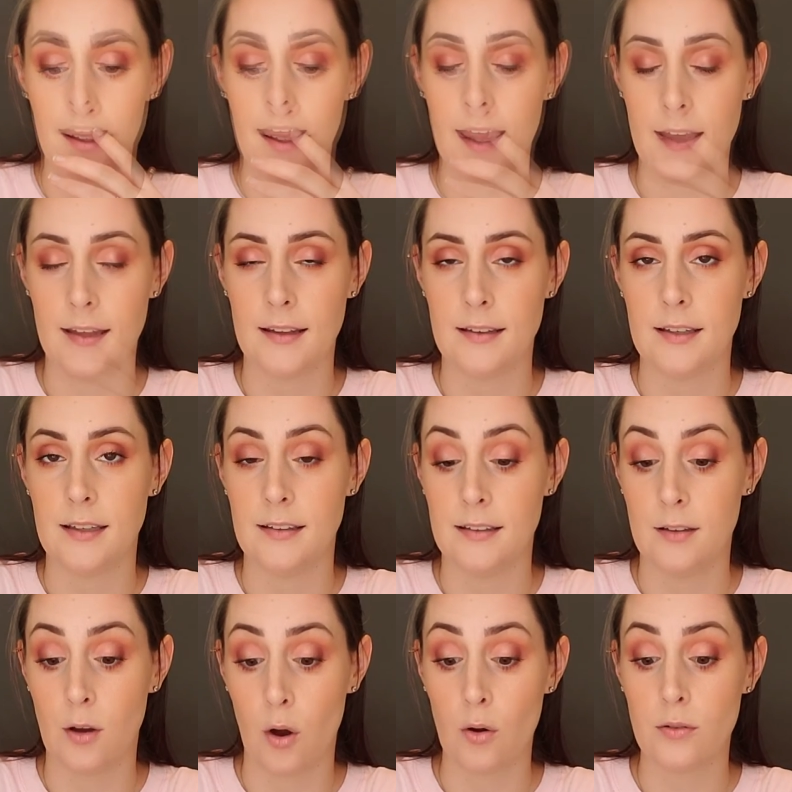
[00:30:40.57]
and he
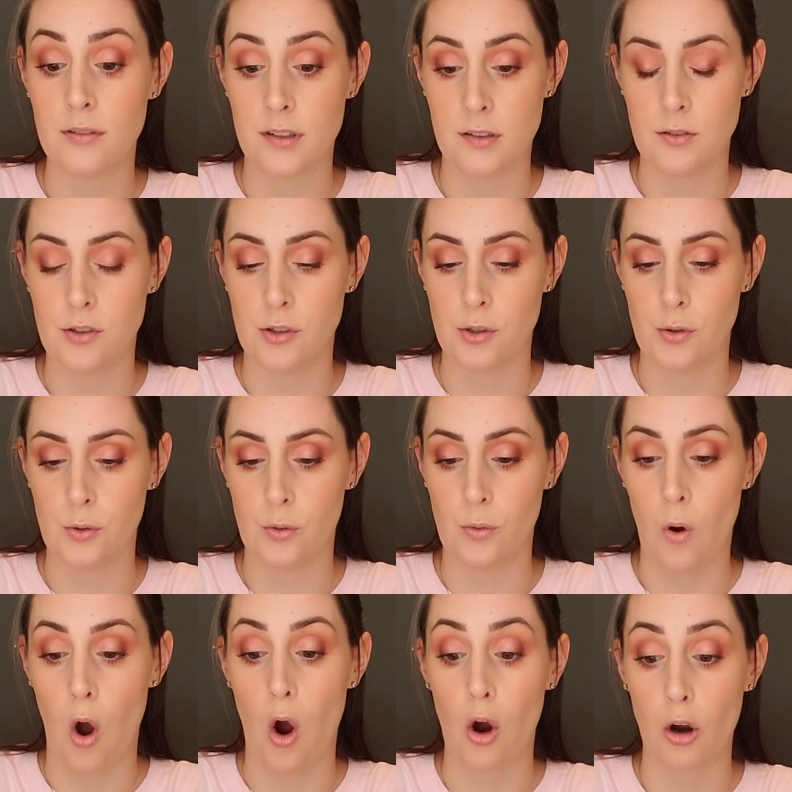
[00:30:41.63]
goes into
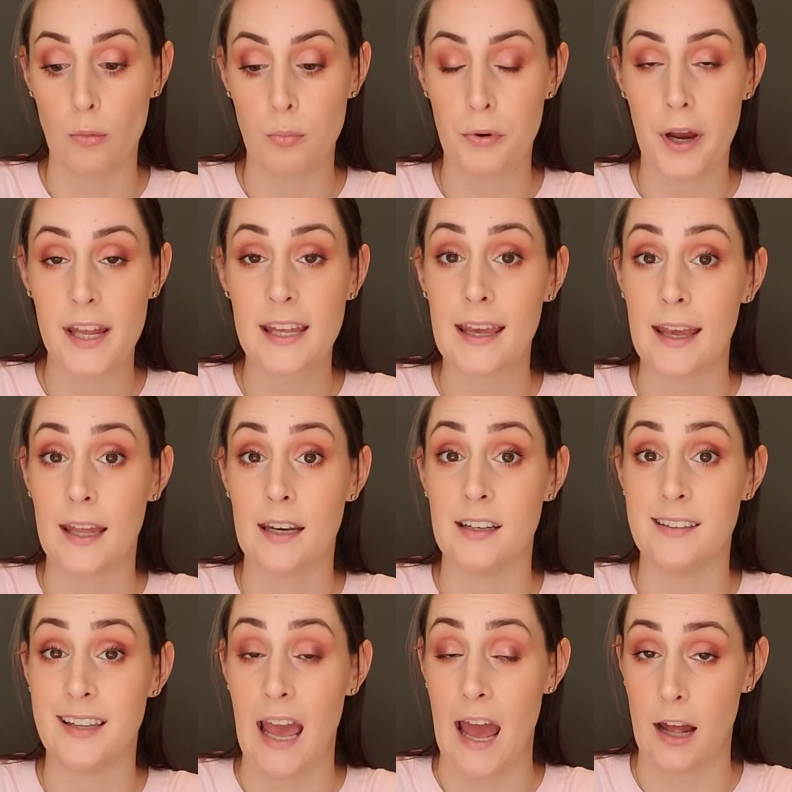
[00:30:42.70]
heartbreak and
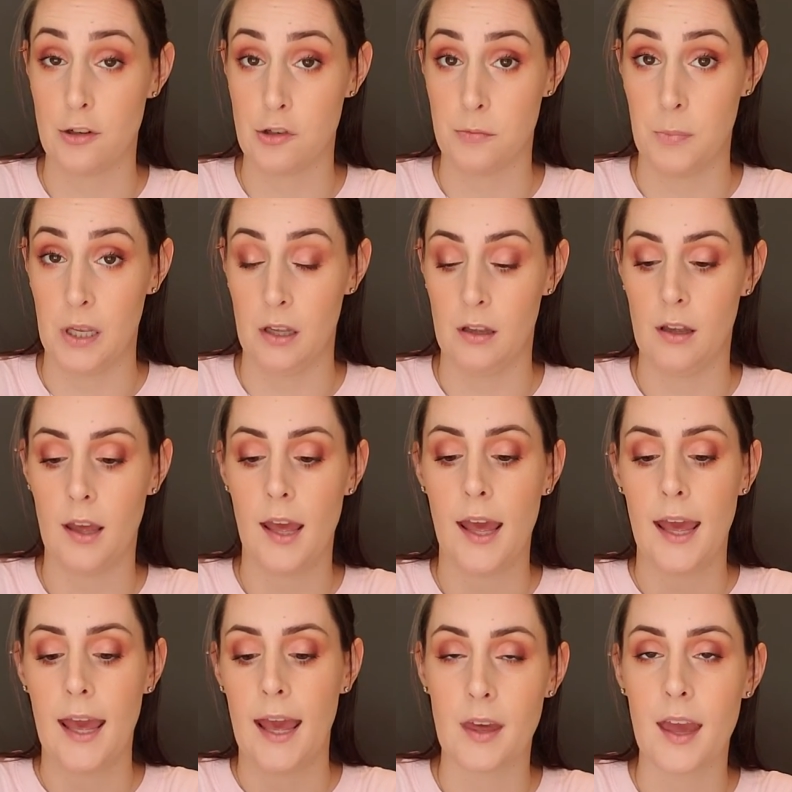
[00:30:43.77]
attachment.
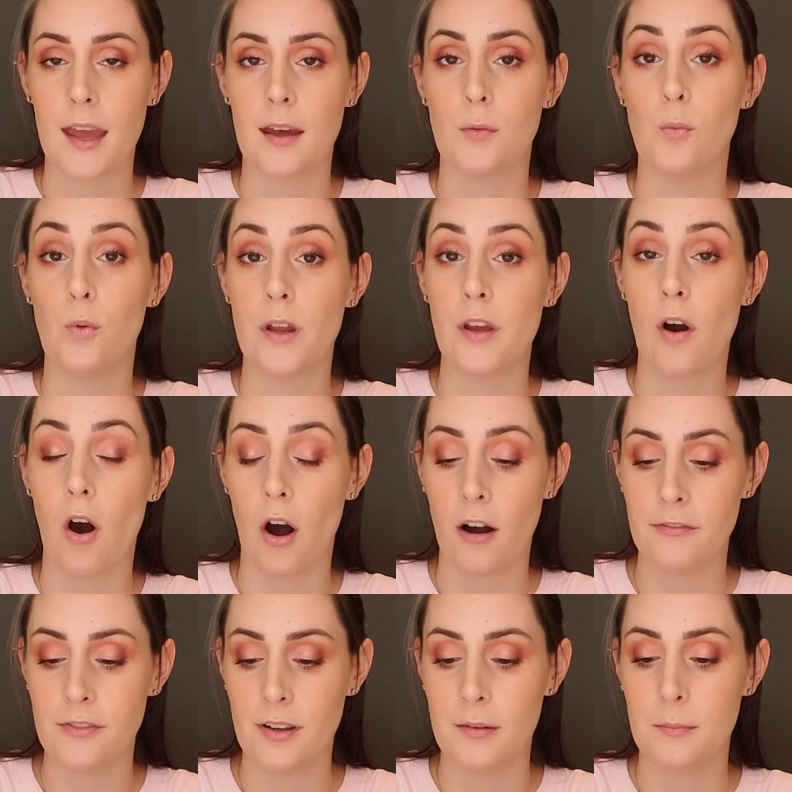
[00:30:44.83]
And we
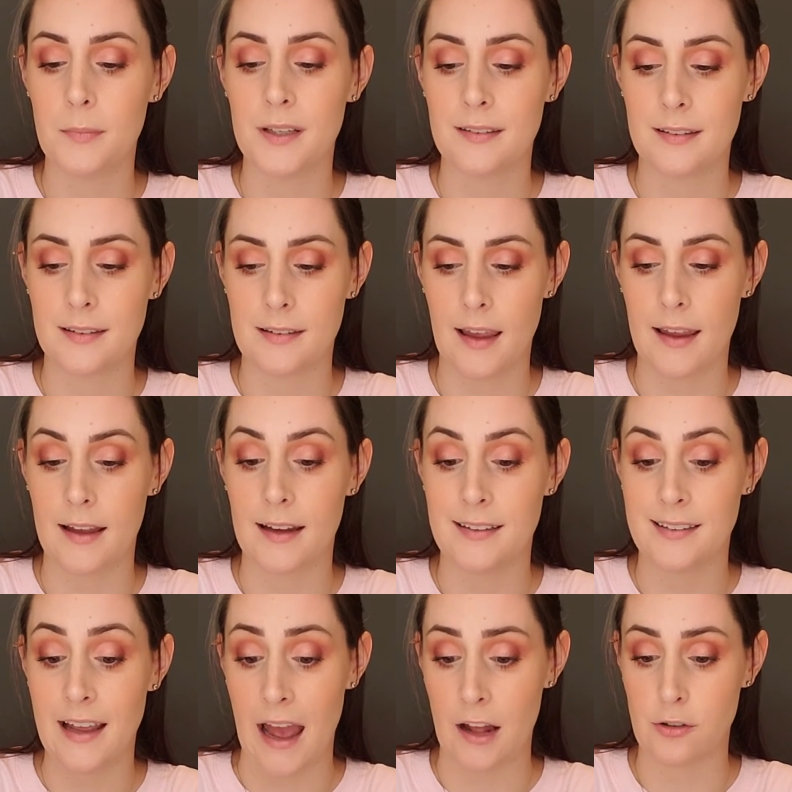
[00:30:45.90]
often mistake
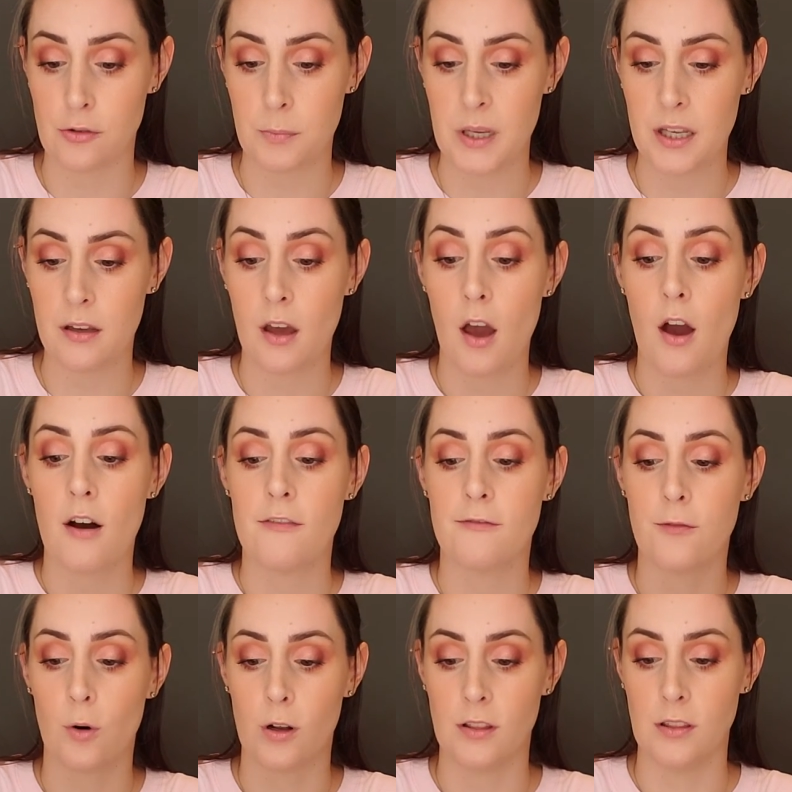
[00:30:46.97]
attachment
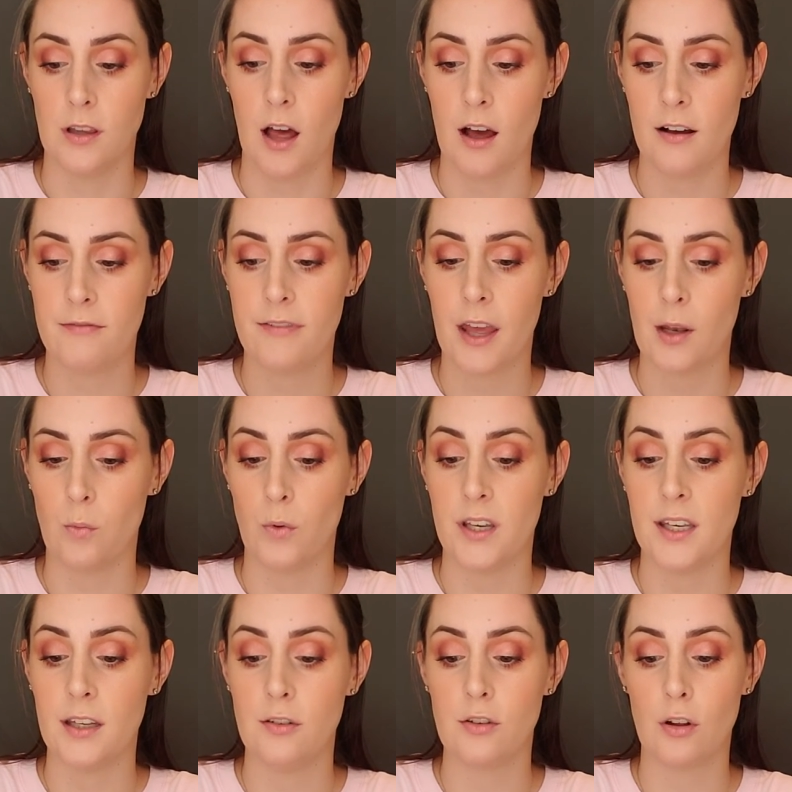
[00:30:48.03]
for love, and we
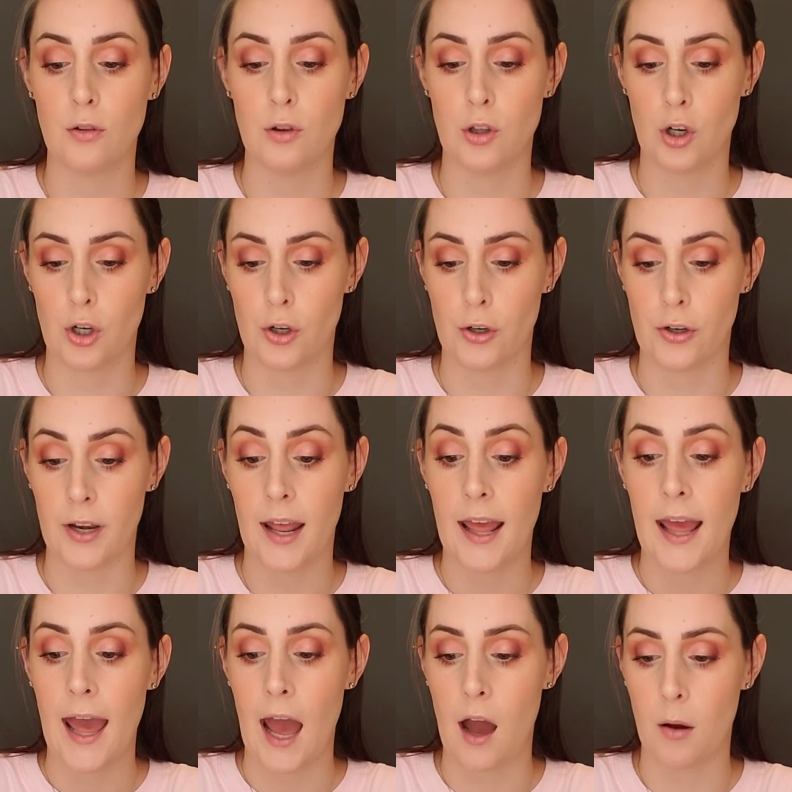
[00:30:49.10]
need to learn
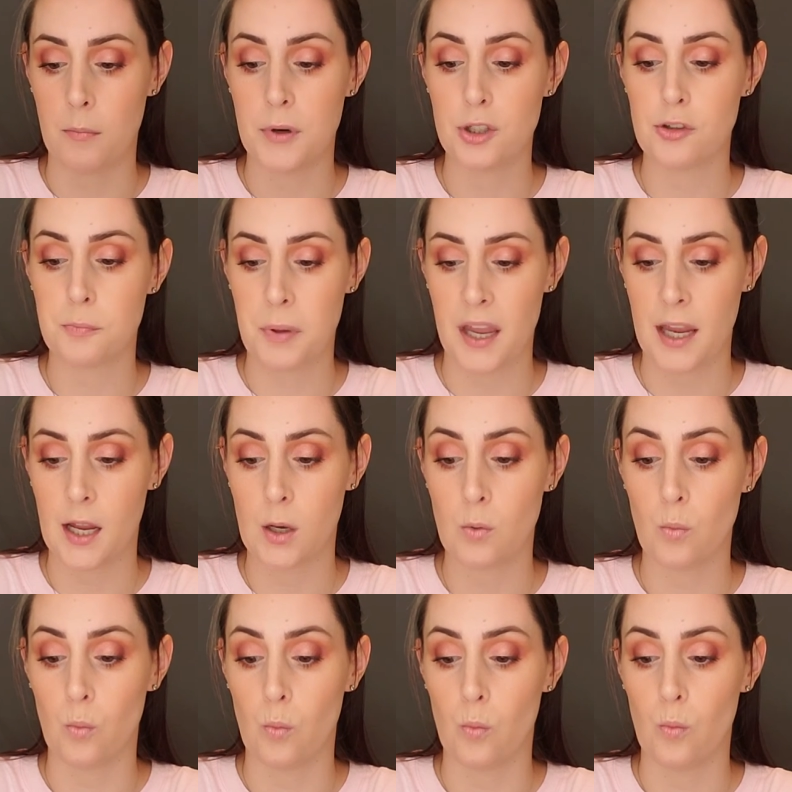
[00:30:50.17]
how much pain